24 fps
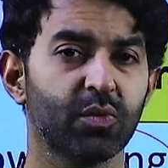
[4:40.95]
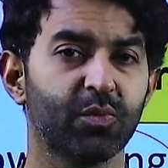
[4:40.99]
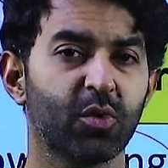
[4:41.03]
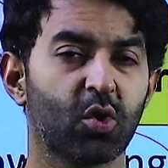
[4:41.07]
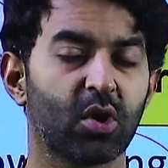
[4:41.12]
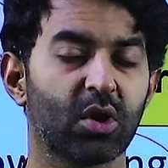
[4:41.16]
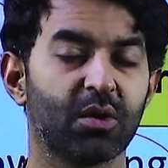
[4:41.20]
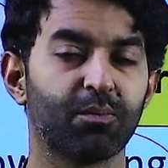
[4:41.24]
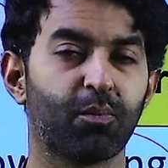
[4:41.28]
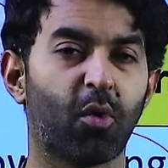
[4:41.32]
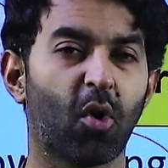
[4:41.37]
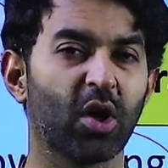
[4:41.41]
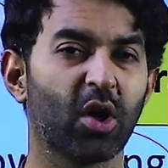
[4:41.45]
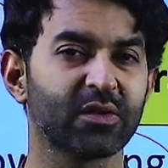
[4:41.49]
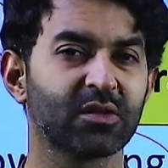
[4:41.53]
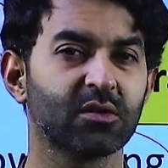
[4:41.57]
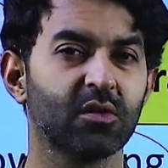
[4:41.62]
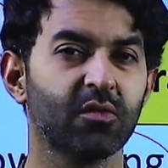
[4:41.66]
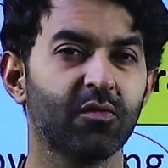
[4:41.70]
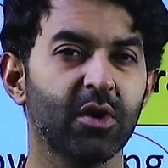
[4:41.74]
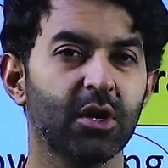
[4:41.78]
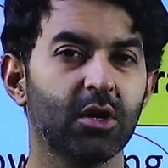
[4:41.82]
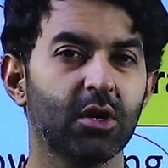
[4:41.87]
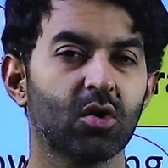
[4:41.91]
you can pause the
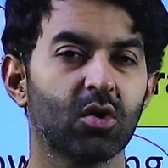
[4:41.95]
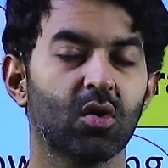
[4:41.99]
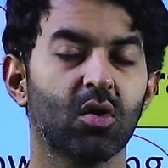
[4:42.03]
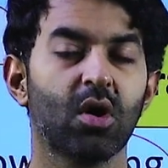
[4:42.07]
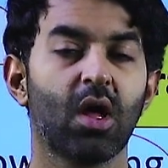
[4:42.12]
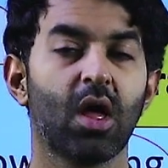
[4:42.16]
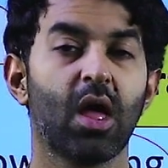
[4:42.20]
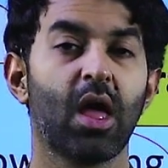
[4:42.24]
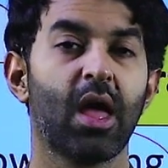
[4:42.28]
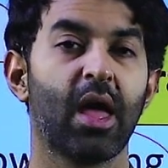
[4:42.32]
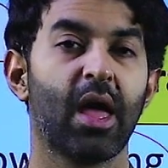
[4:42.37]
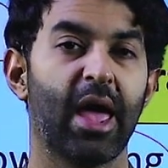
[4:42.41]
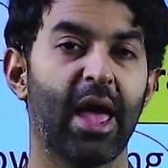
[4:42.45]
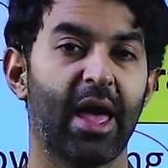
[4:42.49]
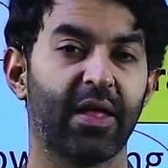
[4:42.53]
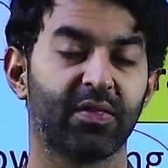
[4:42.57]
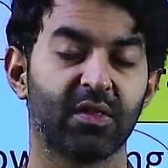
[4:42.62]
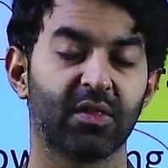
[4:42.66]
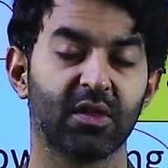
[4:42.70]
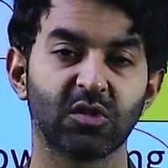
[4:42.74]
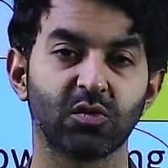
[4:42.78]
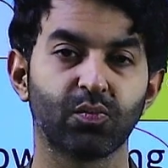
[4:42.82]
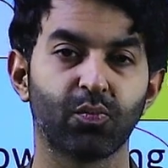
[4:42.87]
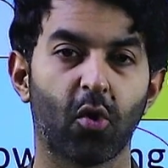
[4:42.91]
video at
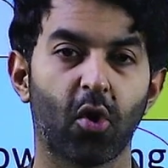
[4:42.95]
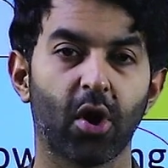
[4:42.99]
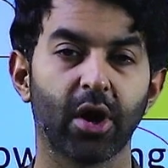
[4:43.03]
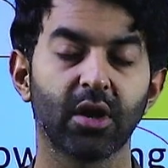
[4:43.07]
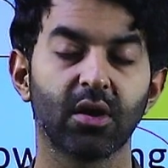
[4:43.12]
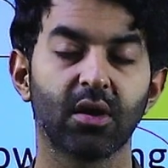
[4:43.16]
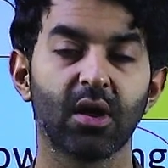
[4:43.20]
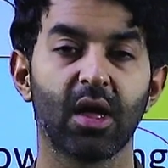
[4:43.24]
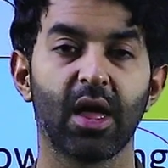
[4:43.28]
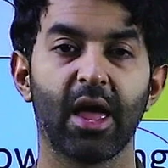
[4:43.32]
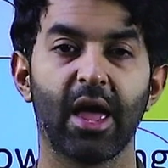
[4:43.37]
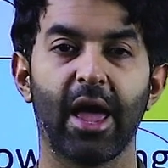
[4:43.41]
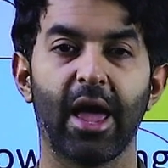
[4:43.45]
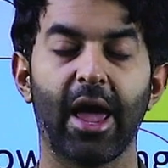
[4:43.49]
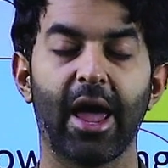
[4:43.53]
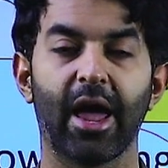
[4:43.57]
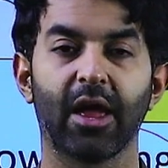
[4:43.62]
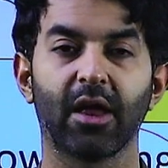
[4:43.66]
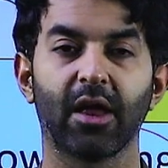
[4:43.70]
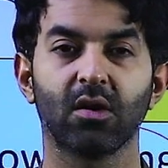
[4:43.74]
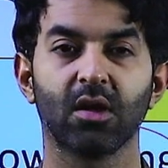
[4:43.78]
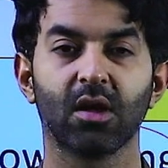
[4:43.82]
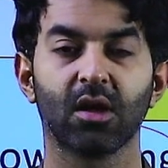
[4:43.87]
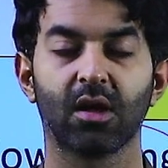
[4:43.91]
this point
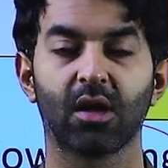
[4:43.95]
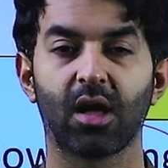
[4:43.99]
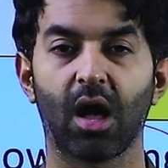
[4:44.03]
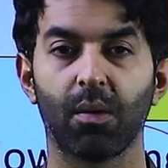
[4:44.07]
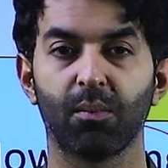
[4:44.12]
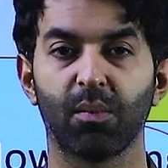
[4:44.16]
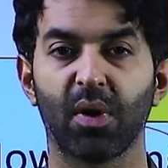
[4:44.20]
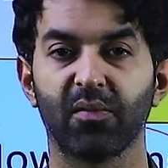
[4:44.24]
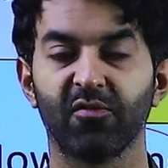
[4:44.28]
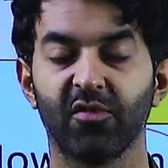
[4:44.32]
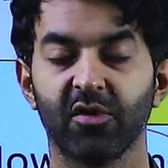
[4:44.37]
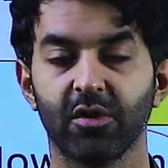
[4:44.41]
and come up with